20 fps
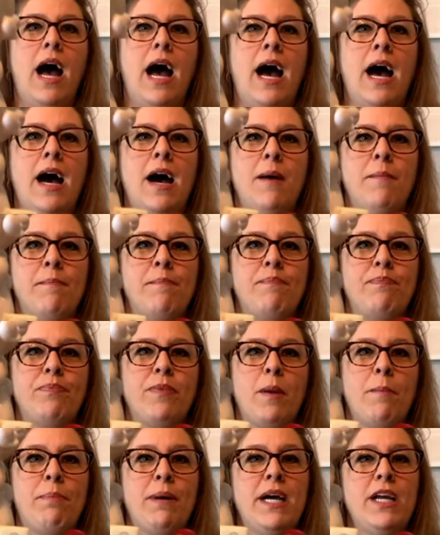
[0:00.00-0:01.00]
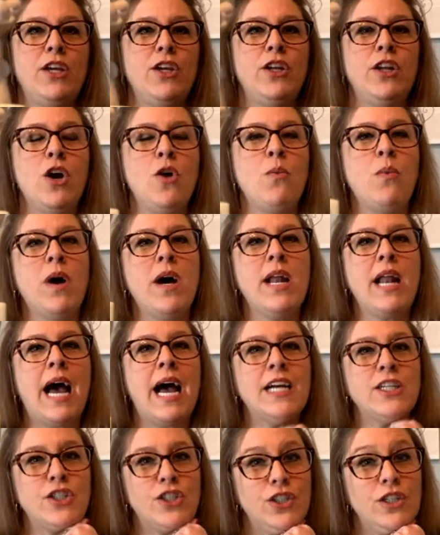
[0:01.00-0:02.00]
Um, but you know what?
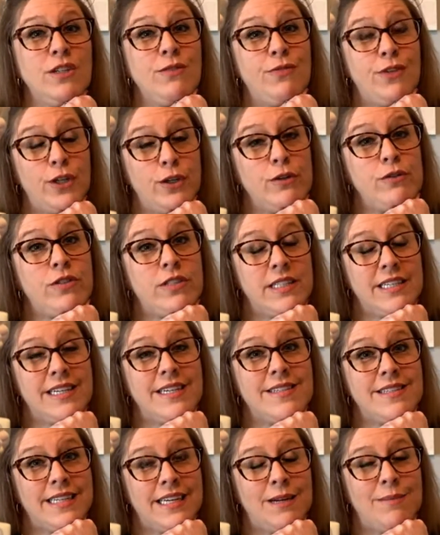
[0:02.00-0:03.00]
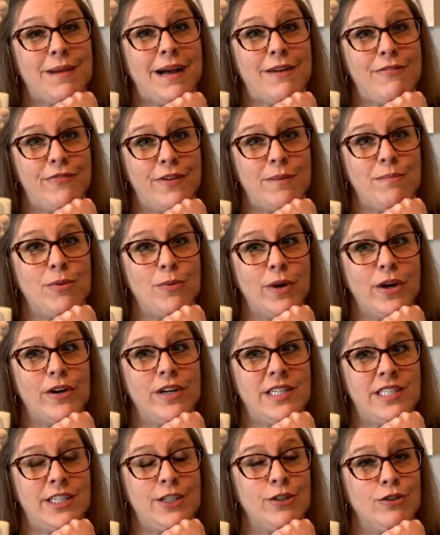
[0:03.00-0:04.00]
I should have used this in my
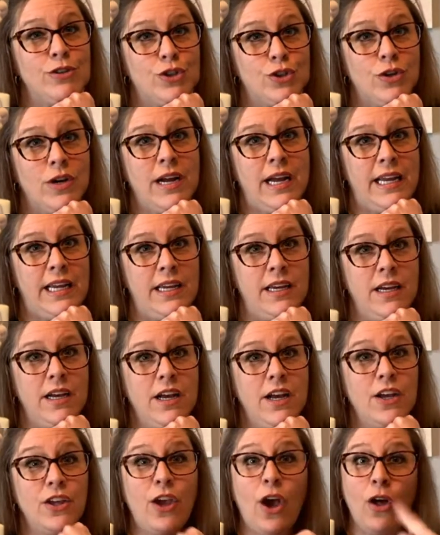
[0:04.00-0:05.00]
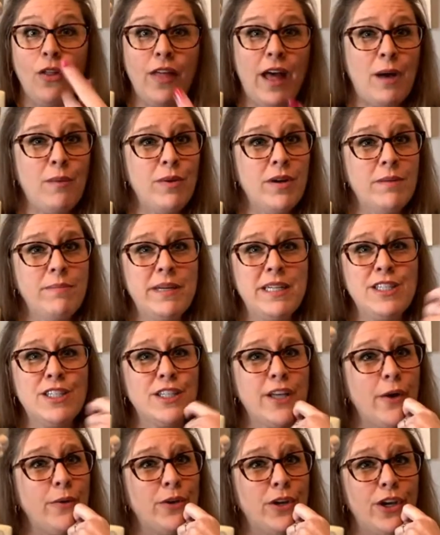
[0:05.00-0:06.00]
February tier tray Y'all, that would have been
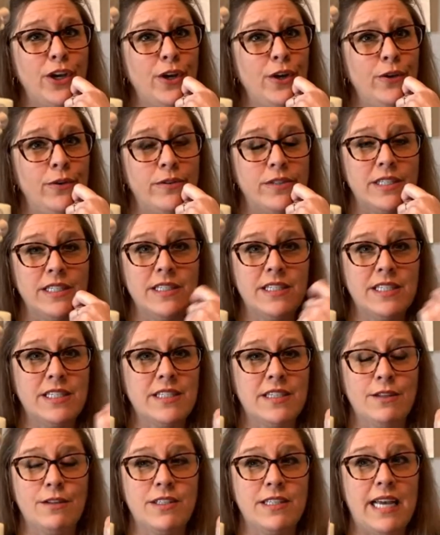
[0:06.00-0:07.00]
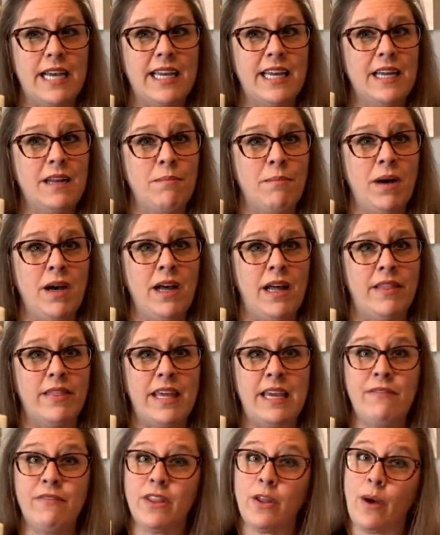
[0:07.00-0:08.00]
so cute since it's the second month.
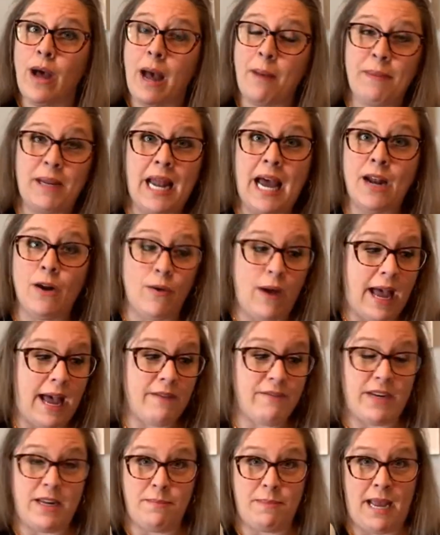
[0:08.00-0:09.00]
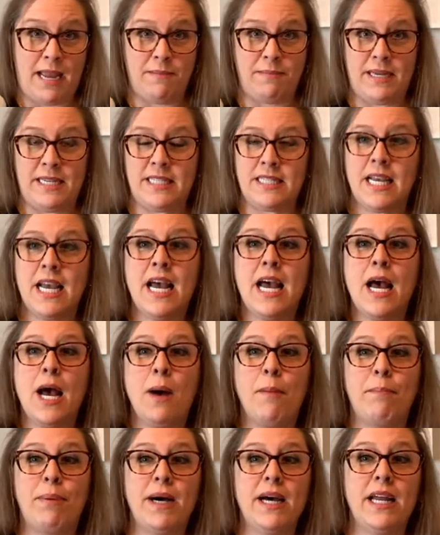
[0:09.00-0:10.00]
Even though, I mean, I don't have any babies,
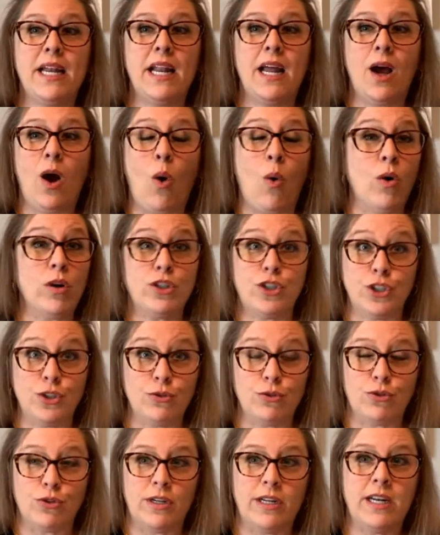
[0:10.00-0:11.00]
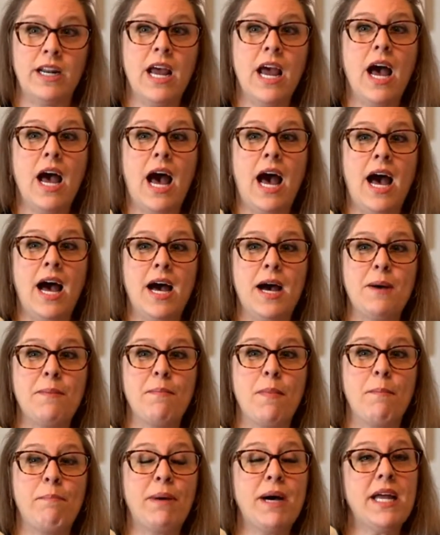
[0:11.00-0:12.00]
but or children, um,
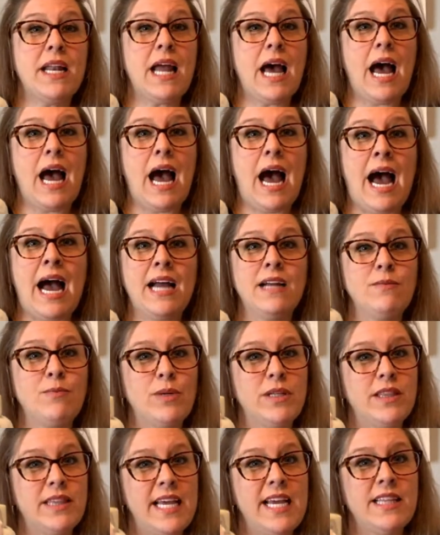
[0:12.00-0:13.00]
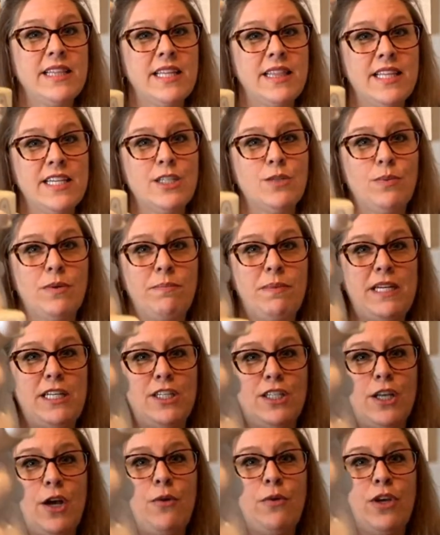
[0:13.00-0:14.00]
but I would think that this would be
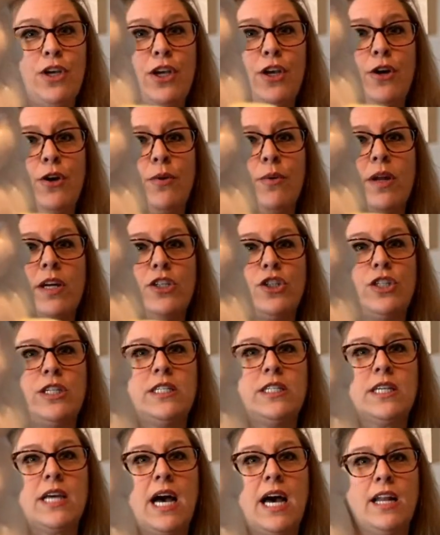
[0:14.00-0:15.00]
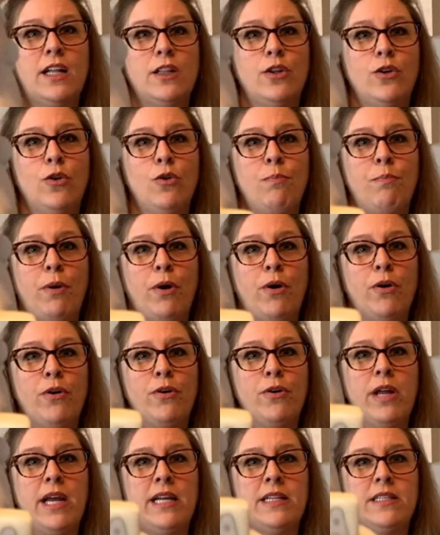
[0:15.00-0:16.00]
so cute. She's got a little
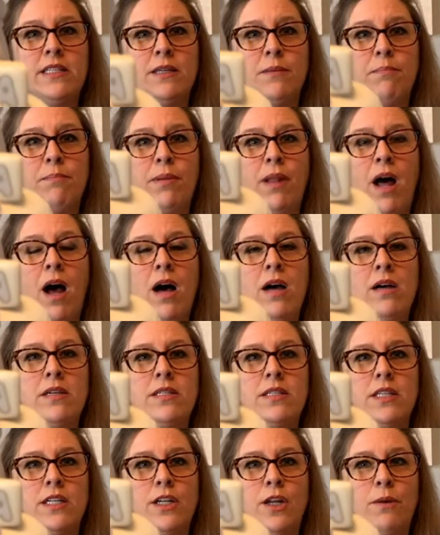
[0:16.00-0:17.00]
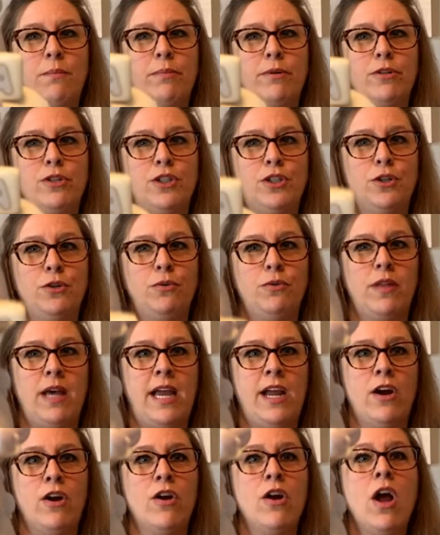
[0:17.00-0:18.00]
bird and some blocks, the number two
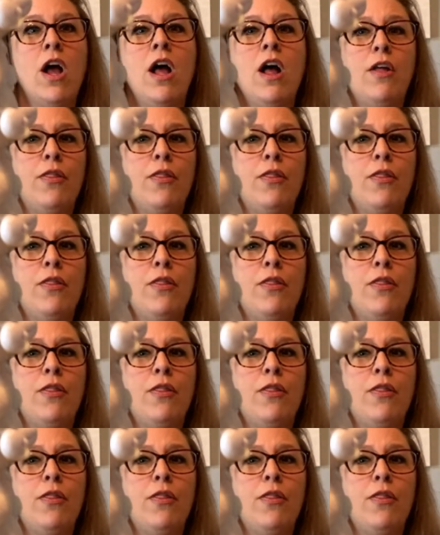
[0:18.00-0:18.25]
there.